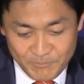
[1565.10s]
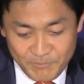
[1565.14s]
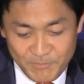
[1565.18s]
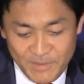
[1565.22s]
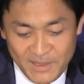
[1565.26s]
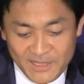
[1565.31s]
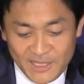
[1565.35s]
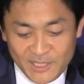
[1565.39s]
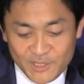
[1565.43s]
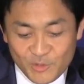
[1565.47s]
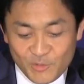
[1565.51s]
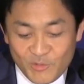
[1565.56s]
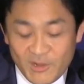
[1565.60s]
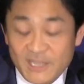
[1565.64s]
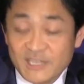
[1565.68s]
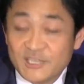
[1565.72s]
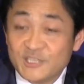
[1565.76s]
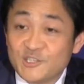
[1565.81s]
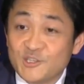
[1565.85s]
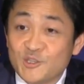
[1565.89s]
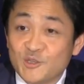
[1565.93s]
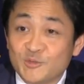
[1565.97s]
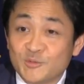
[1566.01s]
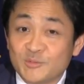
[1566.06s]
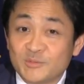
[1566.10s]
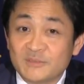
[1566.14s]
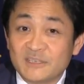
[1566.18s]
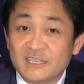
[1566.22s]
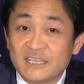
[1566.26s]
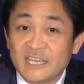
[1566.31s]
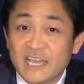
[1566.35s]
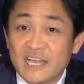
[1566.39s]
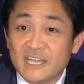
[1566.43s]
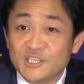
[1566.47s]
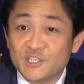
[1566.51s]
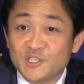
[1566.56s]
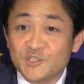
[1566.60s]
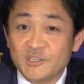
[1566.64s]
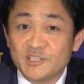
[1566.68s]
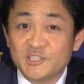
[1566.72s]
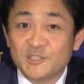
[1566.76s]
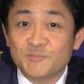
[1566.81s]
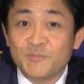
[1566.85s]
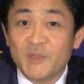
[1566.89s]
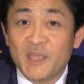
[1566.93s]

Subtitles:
penetration of cashless